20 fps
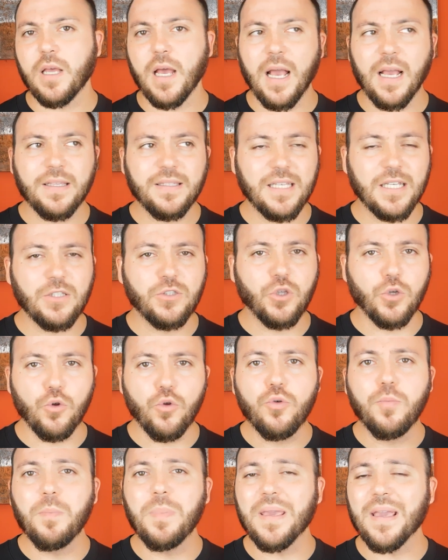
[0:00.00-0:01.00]
I tend to
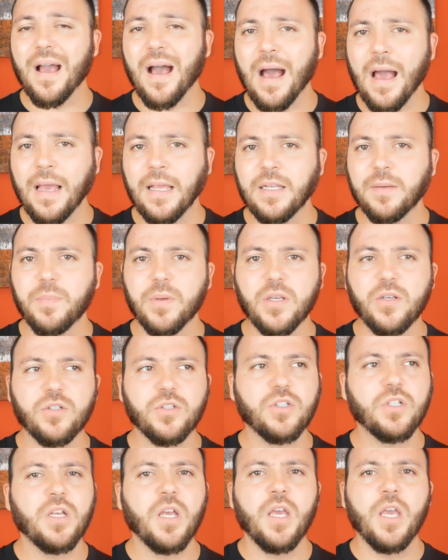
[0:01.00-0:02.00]
look behind because,